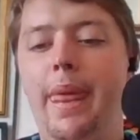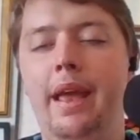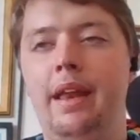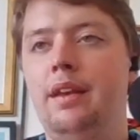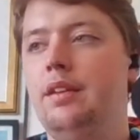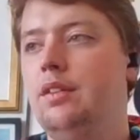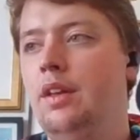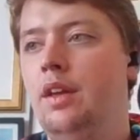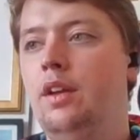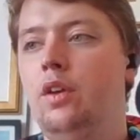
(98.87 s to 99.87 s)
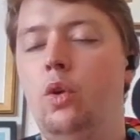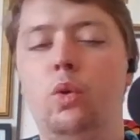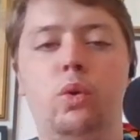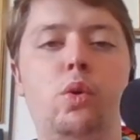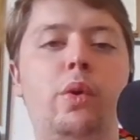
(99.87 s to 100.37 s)
and
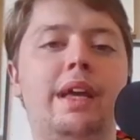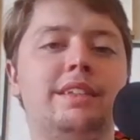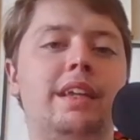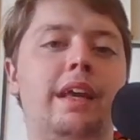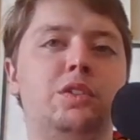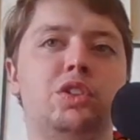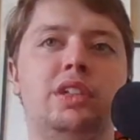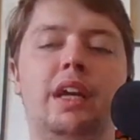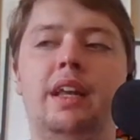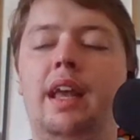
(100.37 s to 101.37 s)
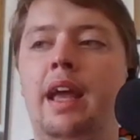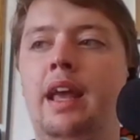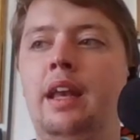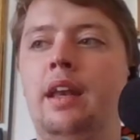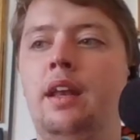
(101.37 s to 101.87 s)
who, who isn't interested
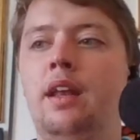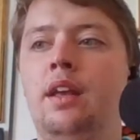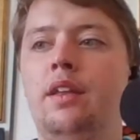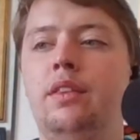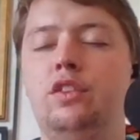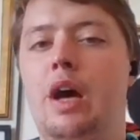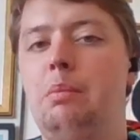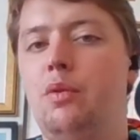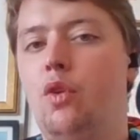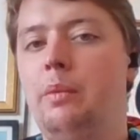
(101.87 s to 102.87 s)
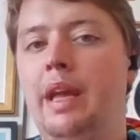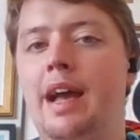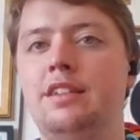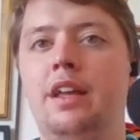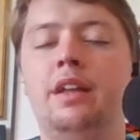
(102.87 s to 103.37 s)
in the top performing
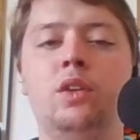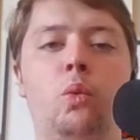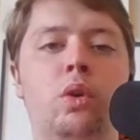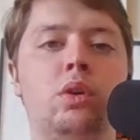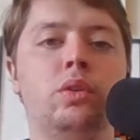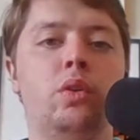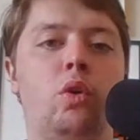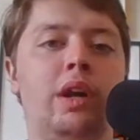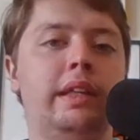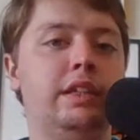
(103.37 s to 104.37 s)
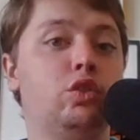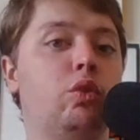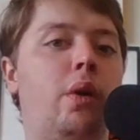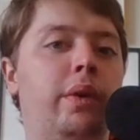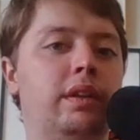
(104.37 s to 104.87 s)
asset in the world, or at least
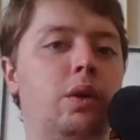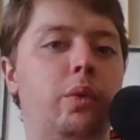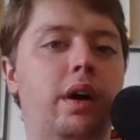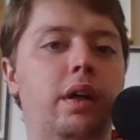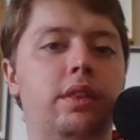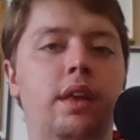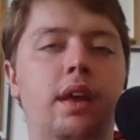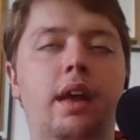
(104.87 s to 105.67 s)
growing their wealth?